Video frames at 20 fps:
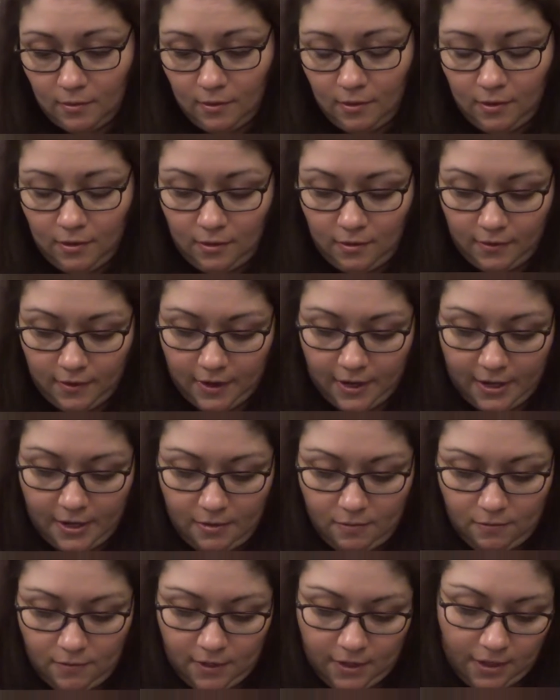
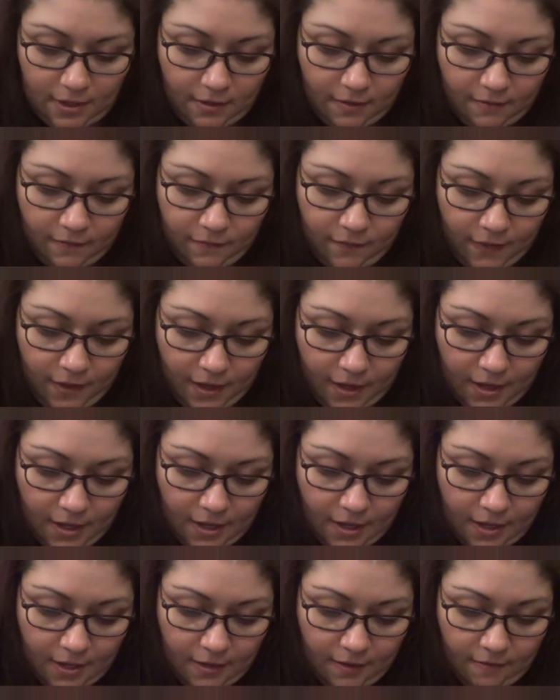Alright, we have
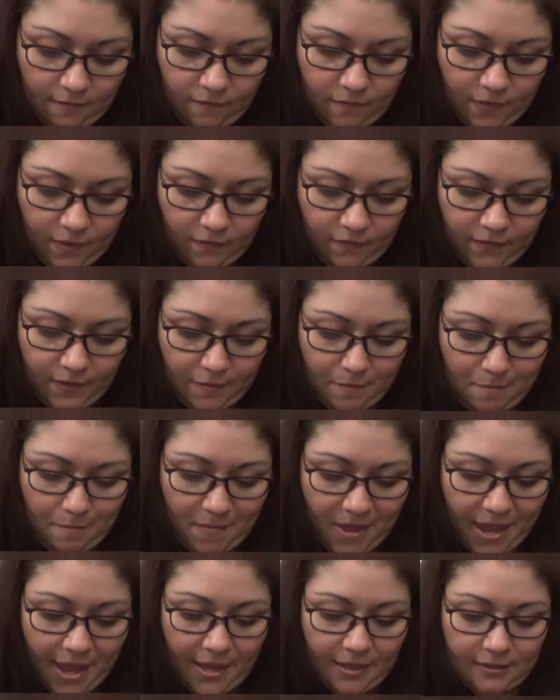a Velvet
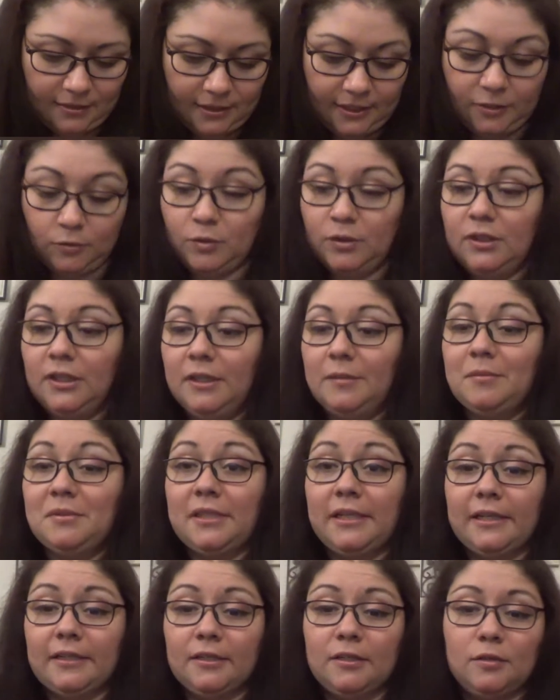Matte Liquid
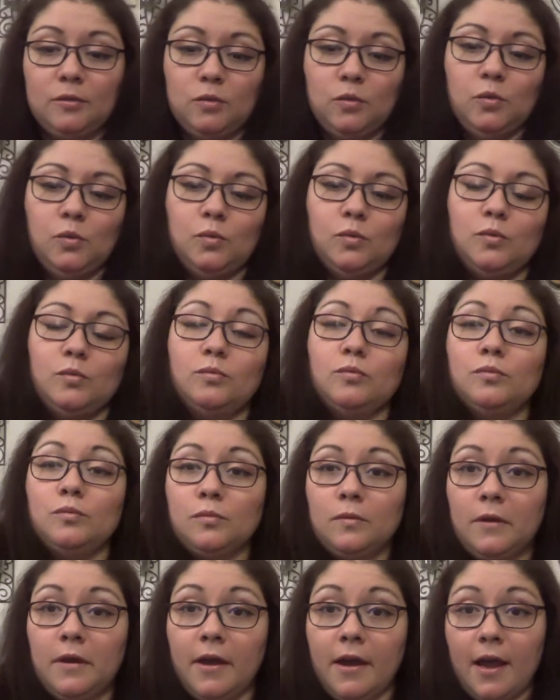Lipstick. Ooh,
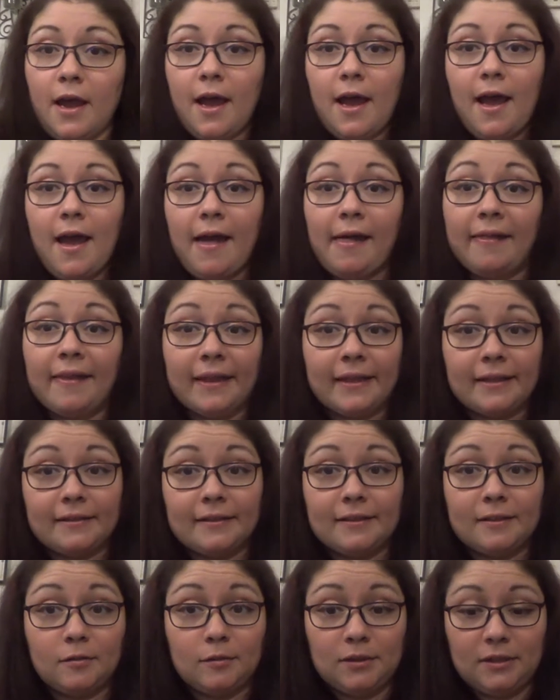I like
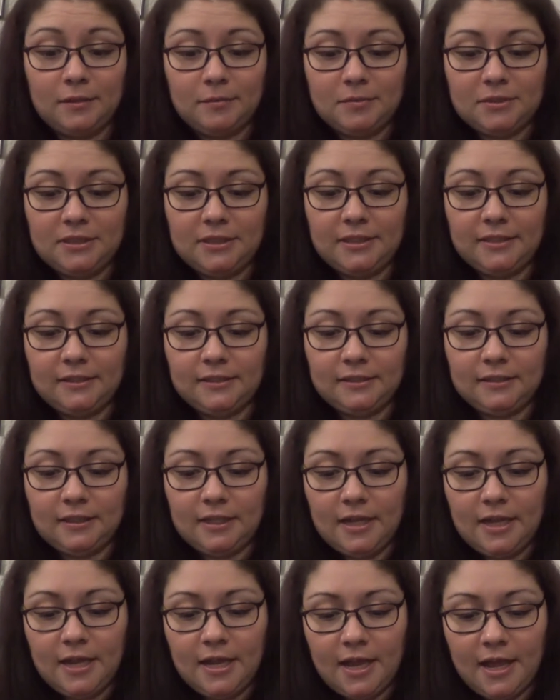liquid lipsticks.
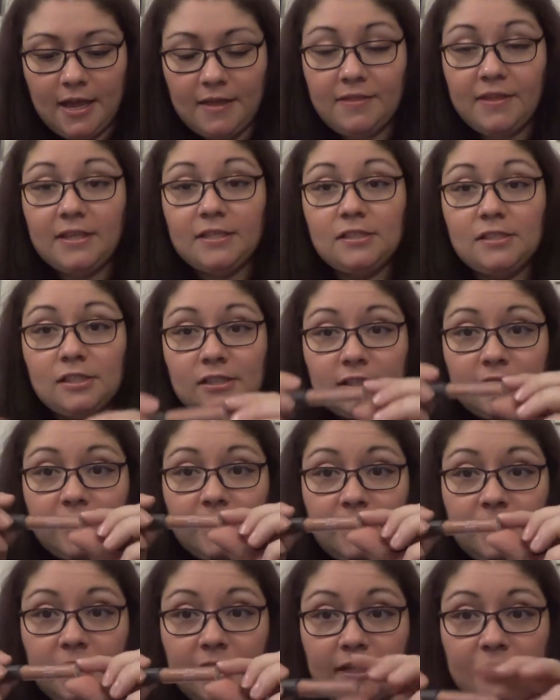And this looks like a
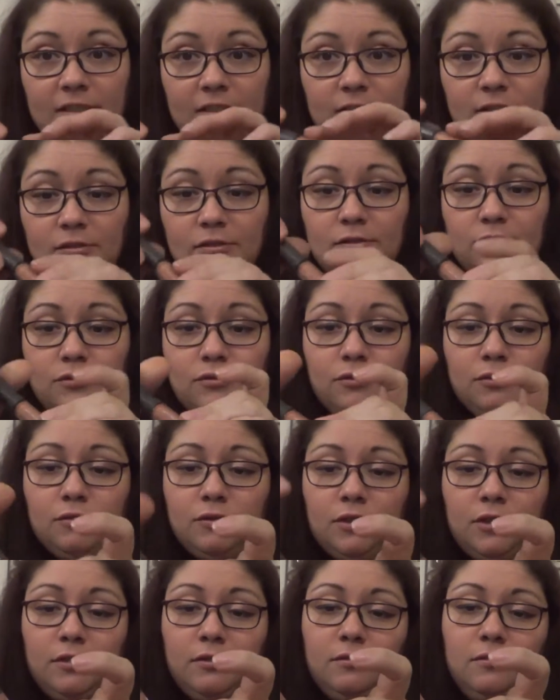nice neutral
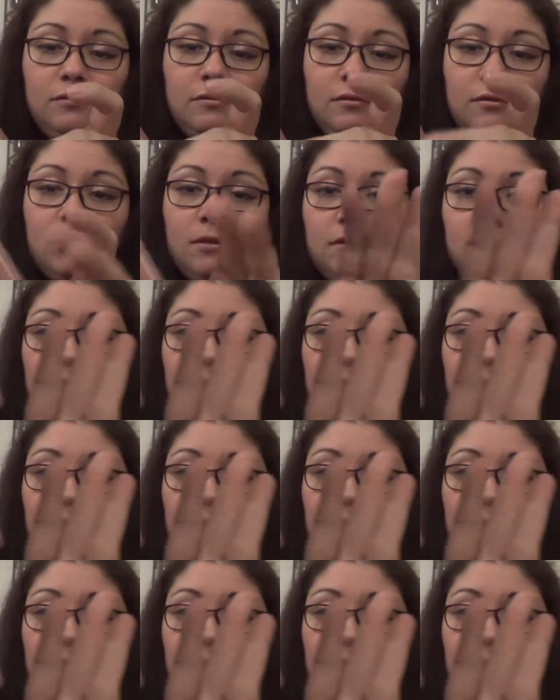tone. I'll